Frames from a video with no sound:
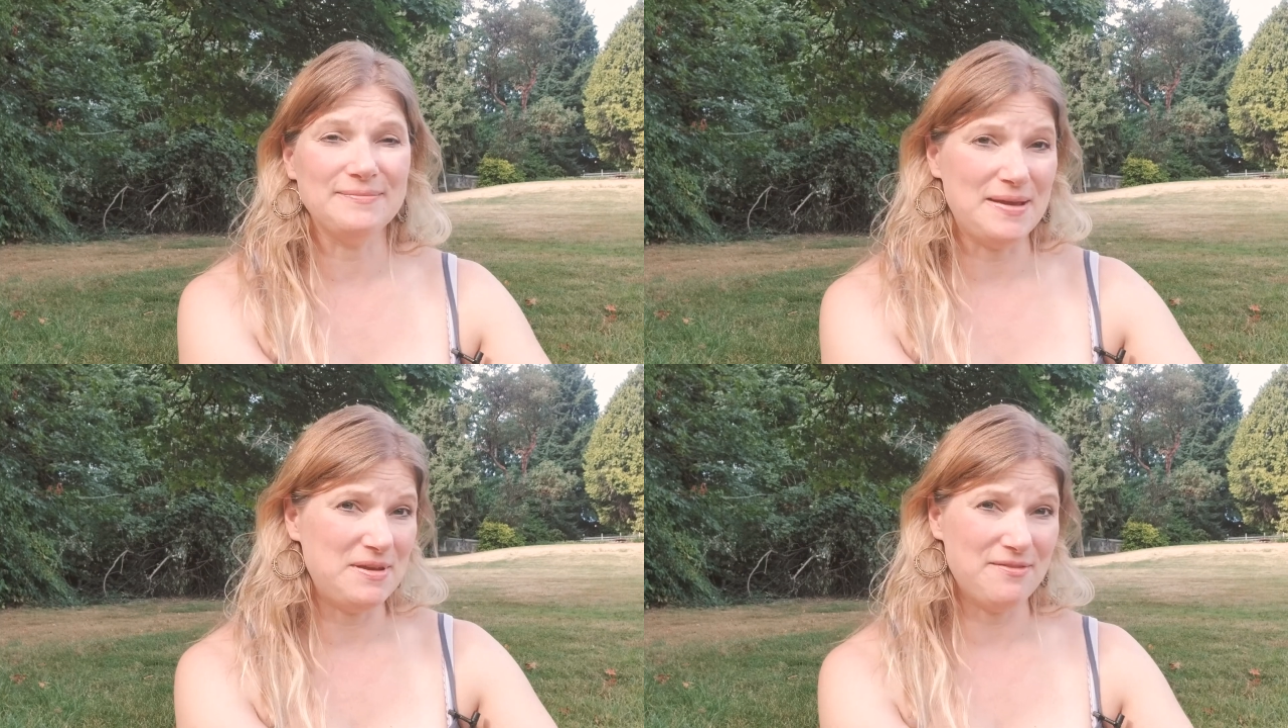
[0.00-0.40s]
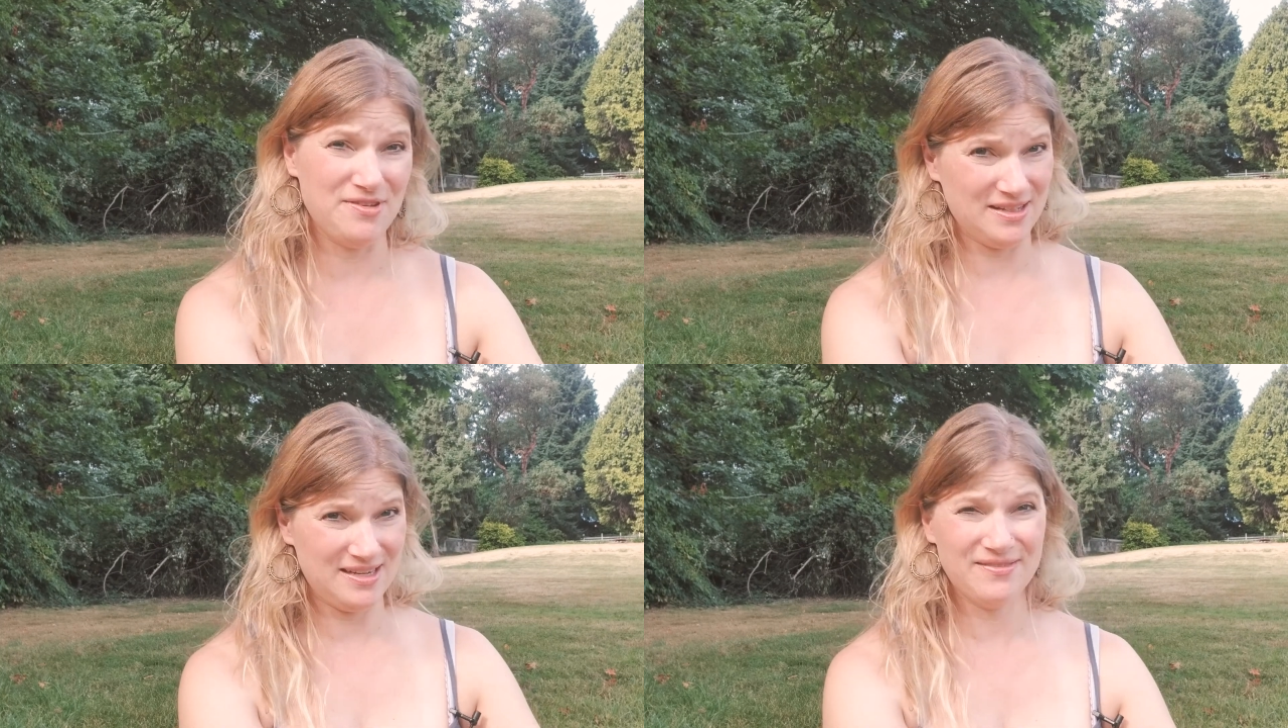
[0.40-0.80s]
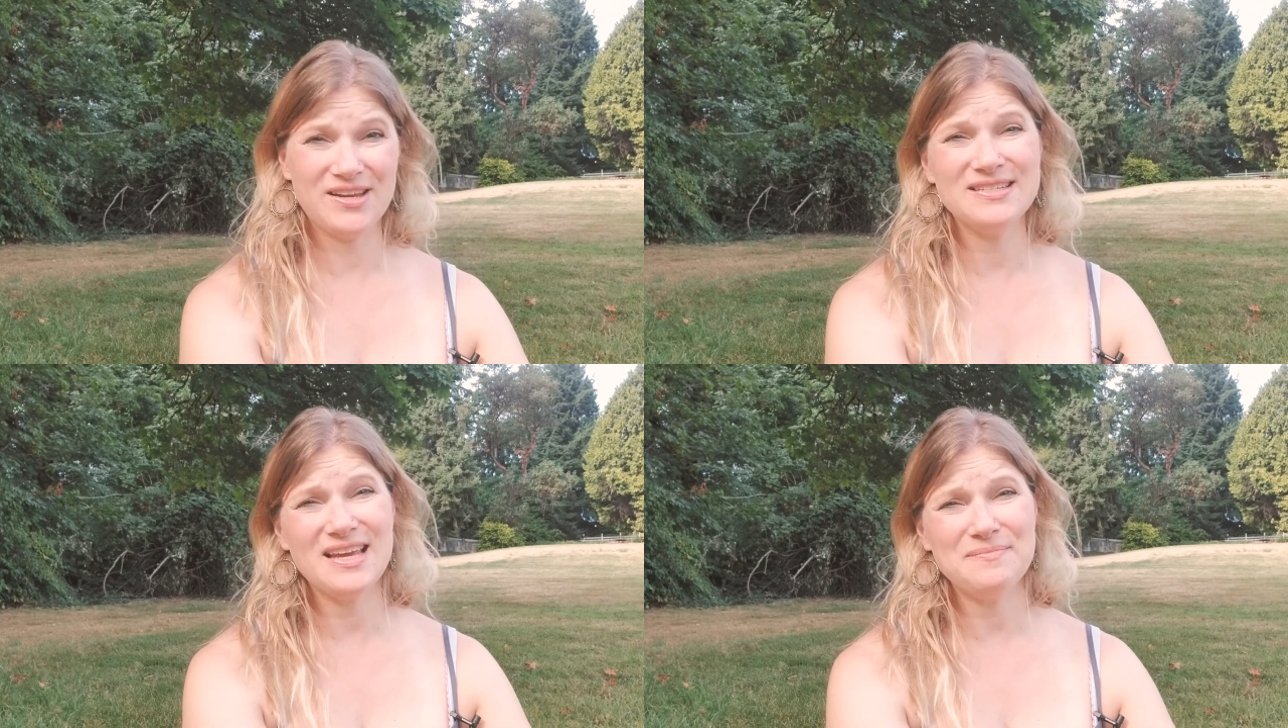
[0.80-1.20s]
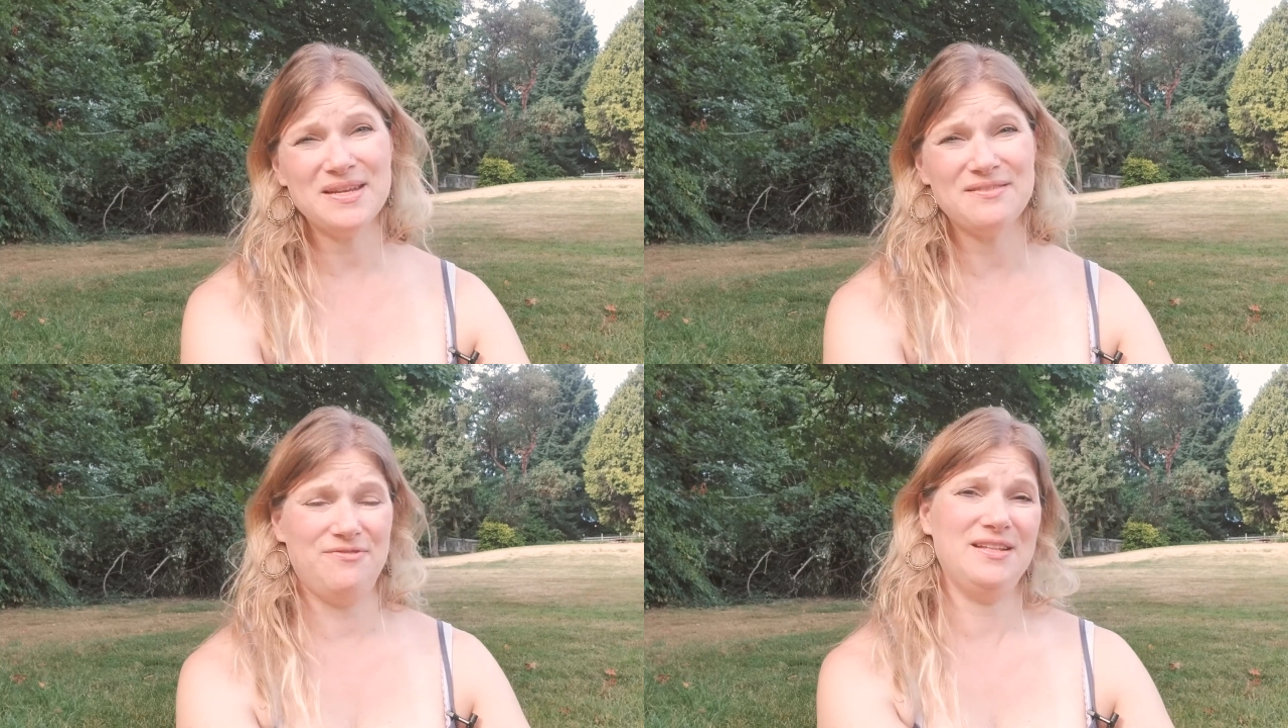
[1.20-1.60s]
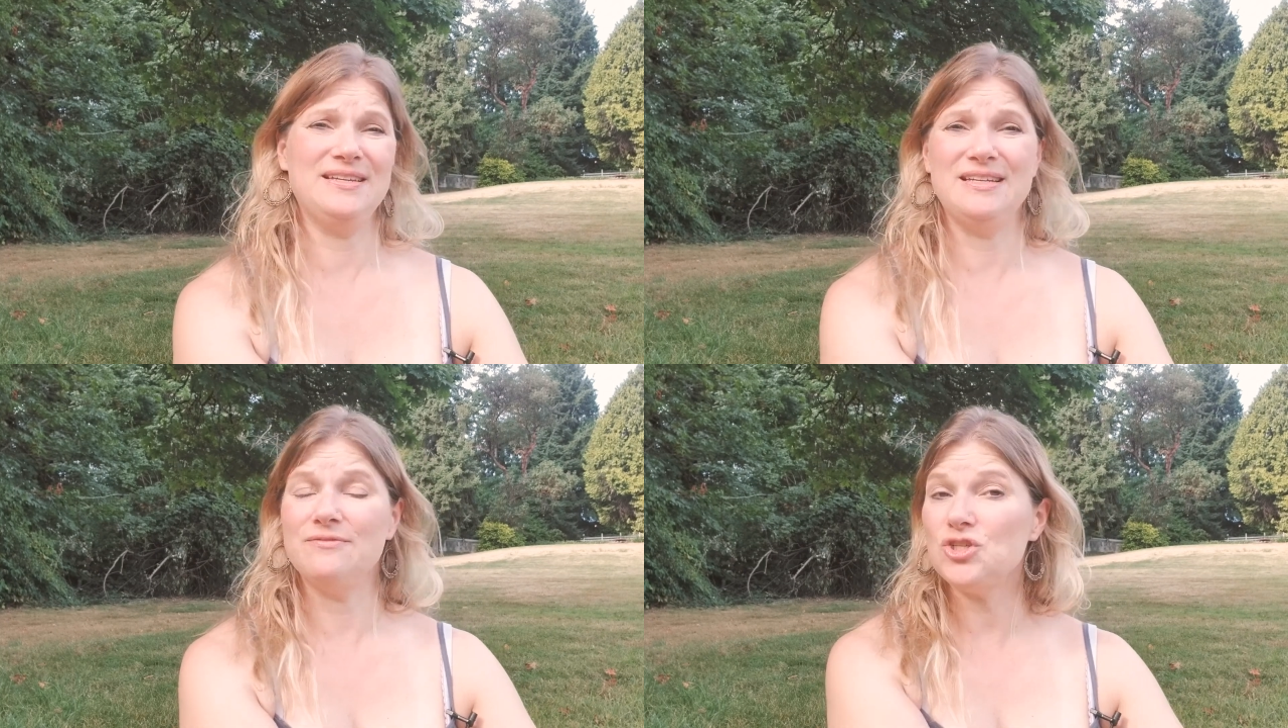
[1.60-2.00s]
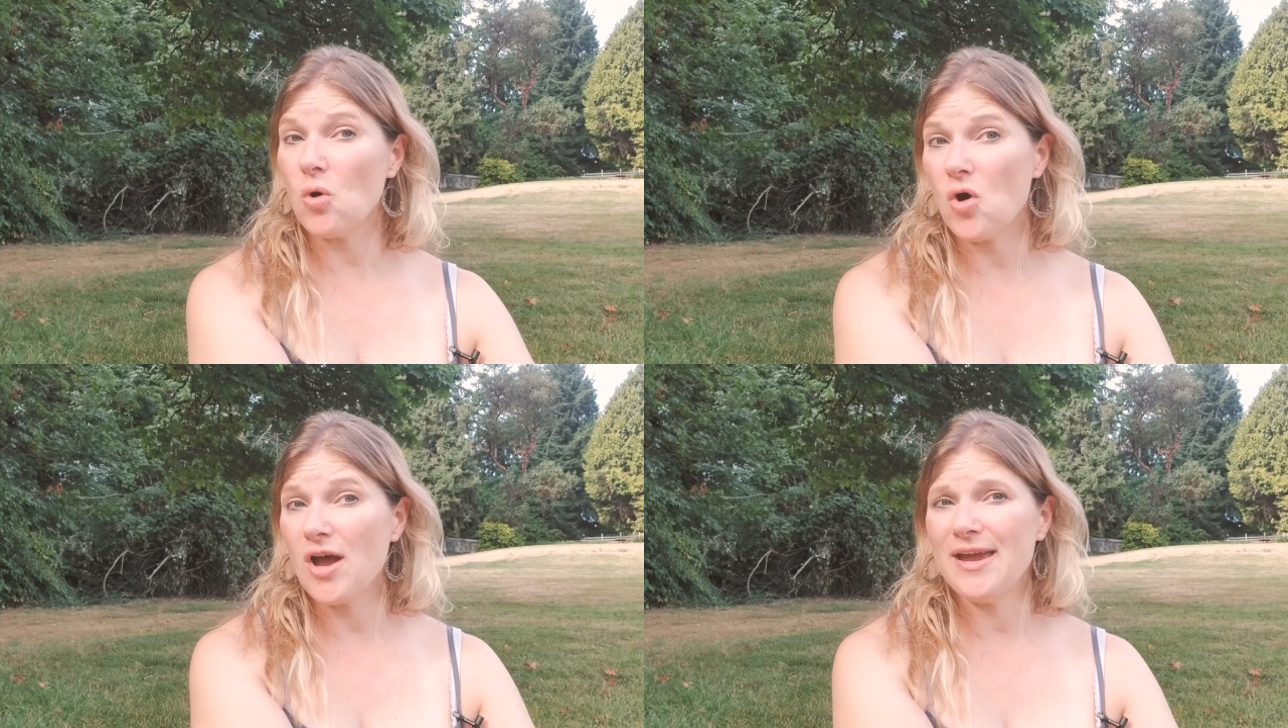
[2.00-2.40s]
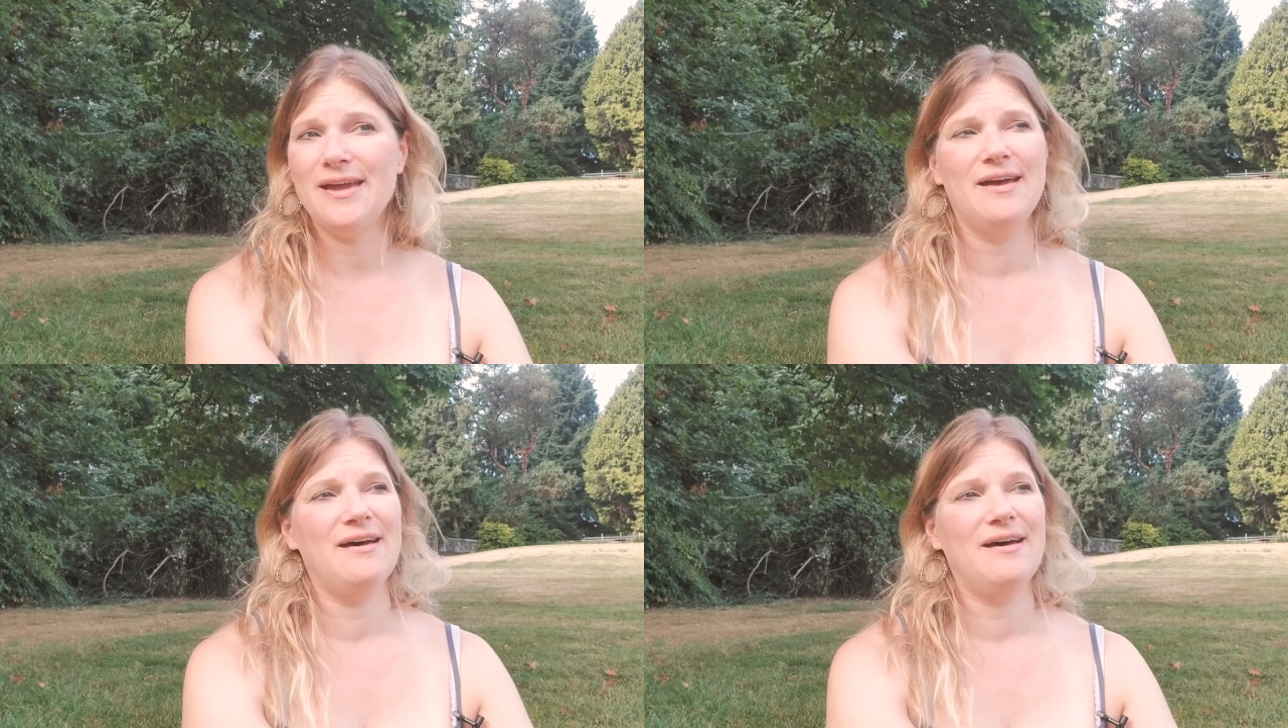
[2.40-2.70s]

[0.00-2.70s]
maybe a feeling of contentment, a feeling of joy,